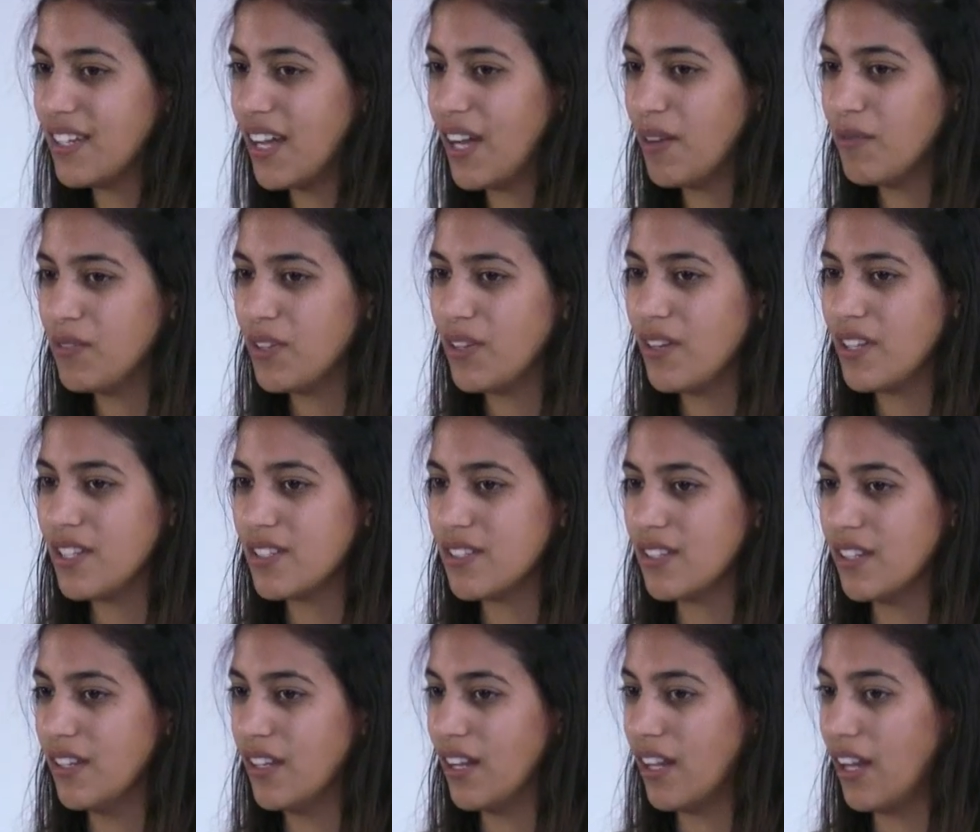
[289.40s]
time there
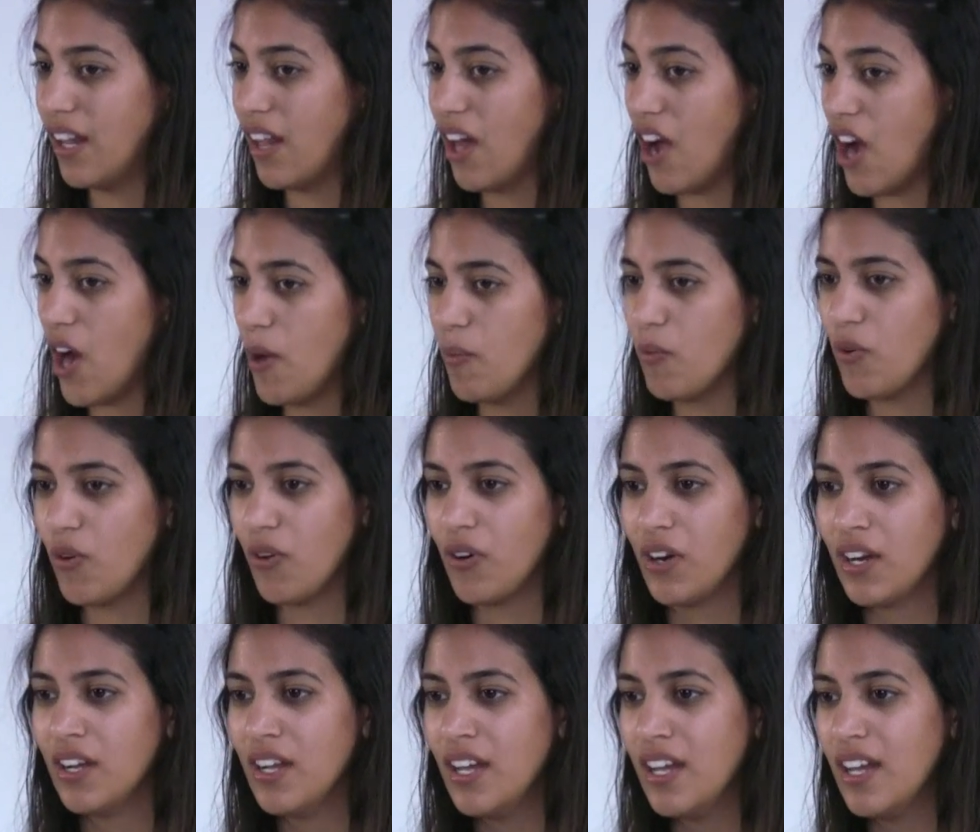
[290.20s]
is an alarm
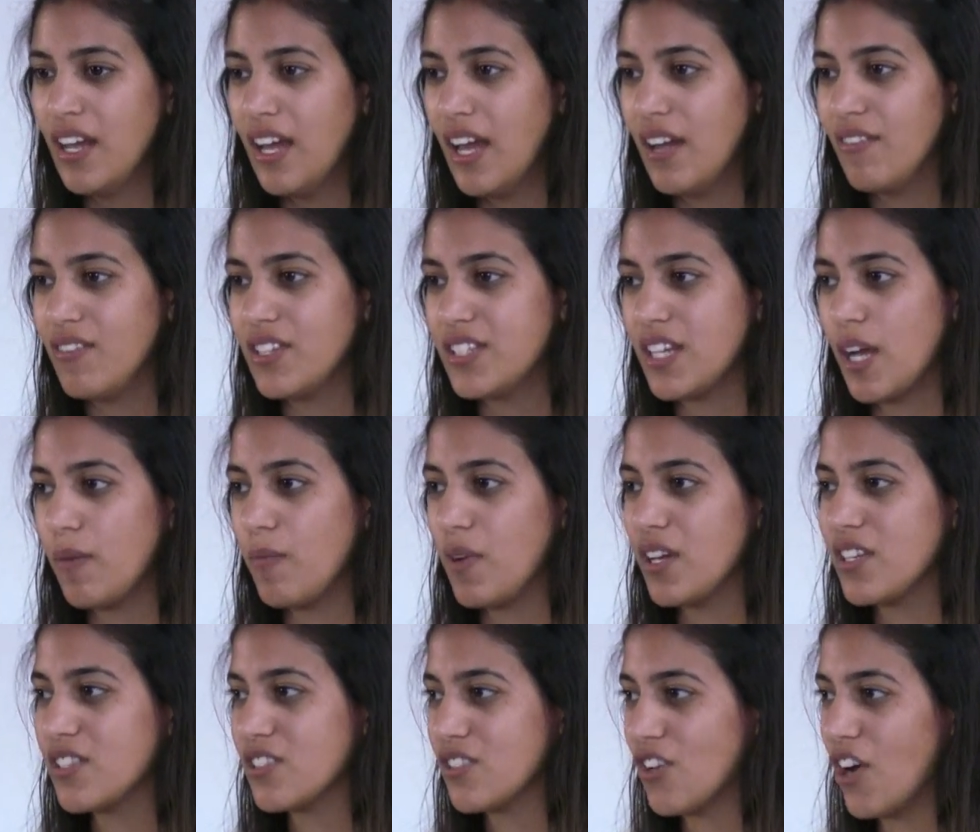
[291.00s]
or every
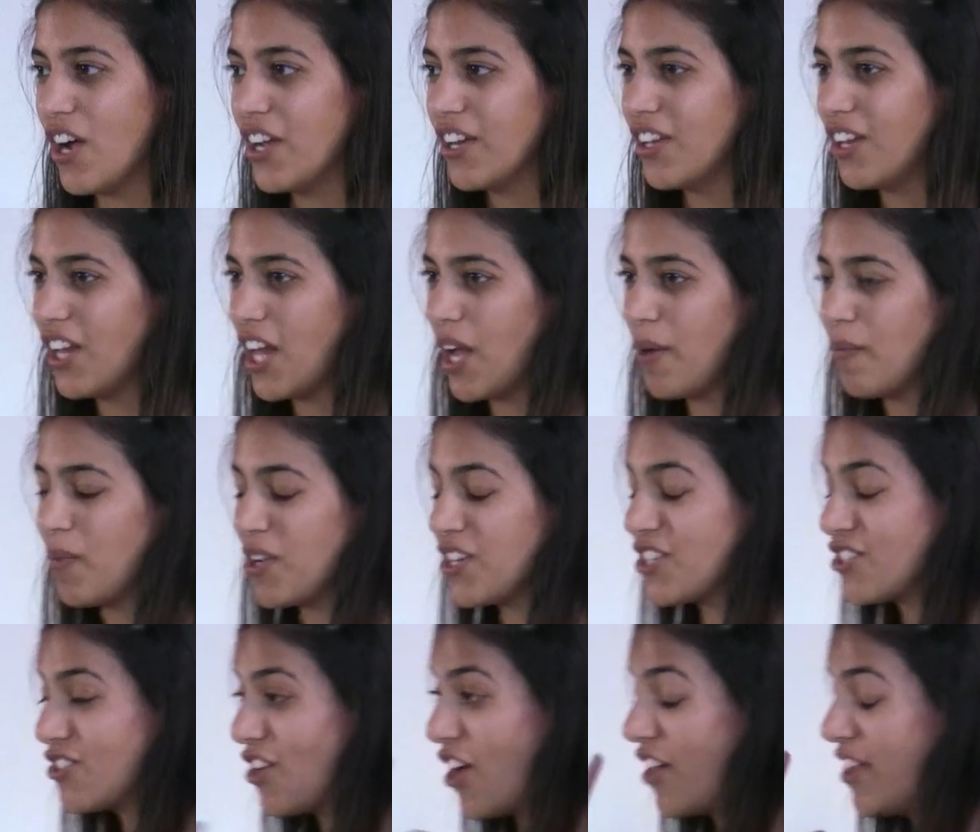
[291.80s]
time I saw an alarm,
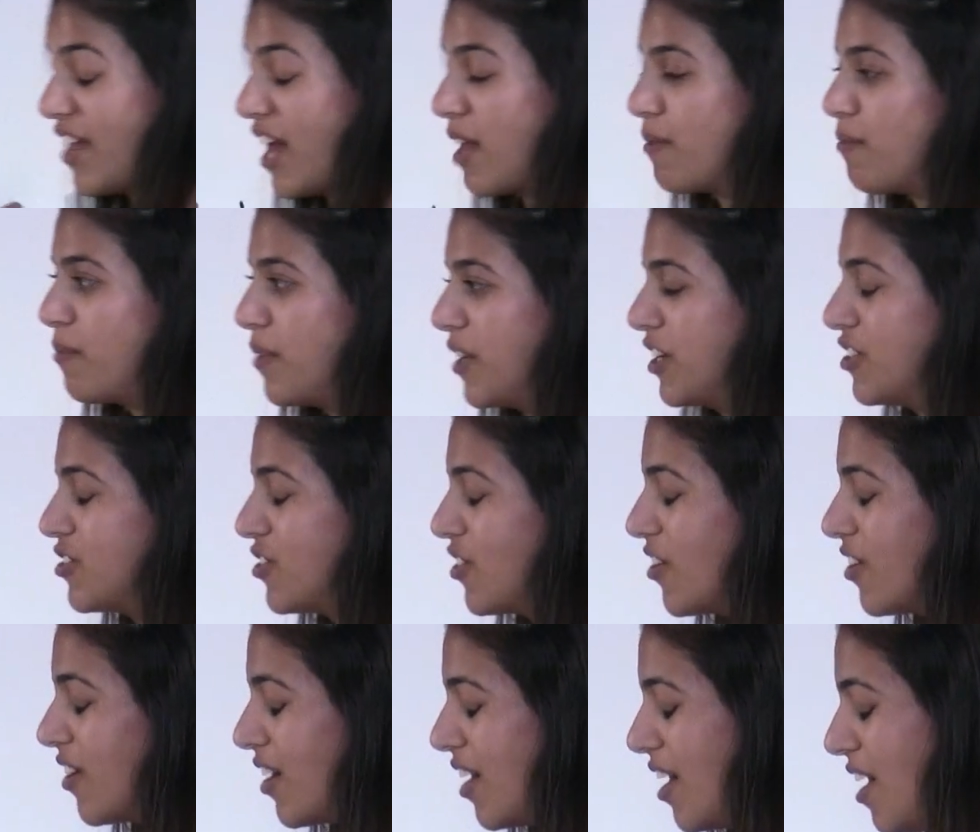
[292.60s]
I saw that
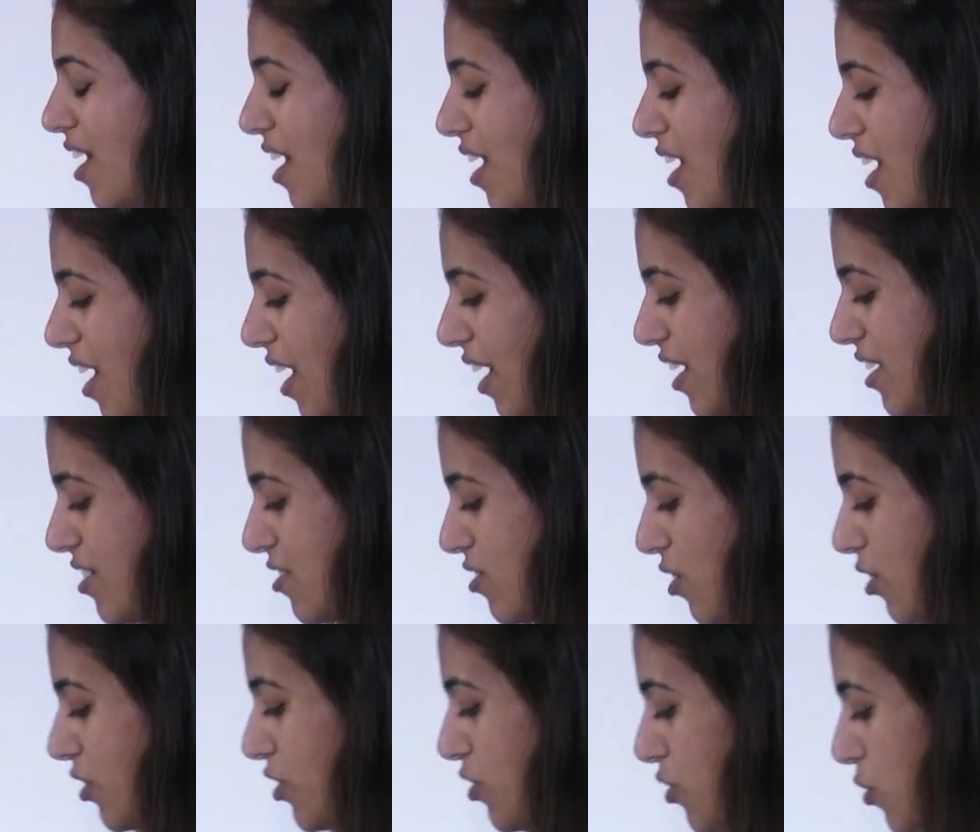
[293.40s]
picture. I
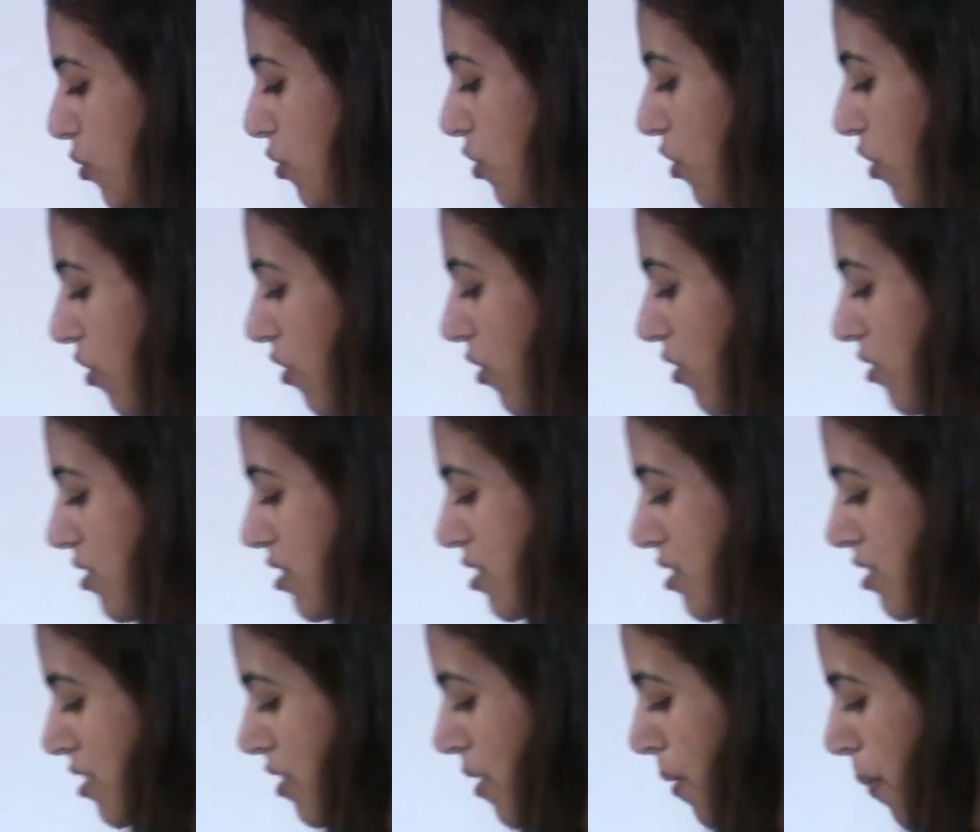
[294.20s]
saw two
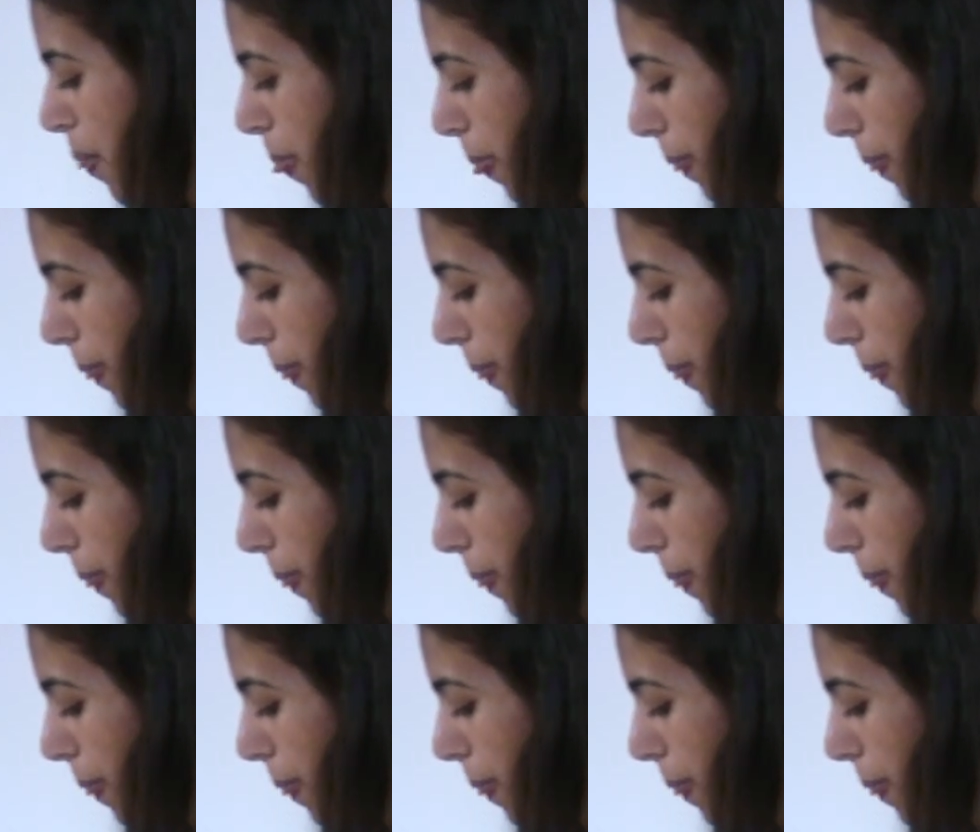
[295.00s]
girls.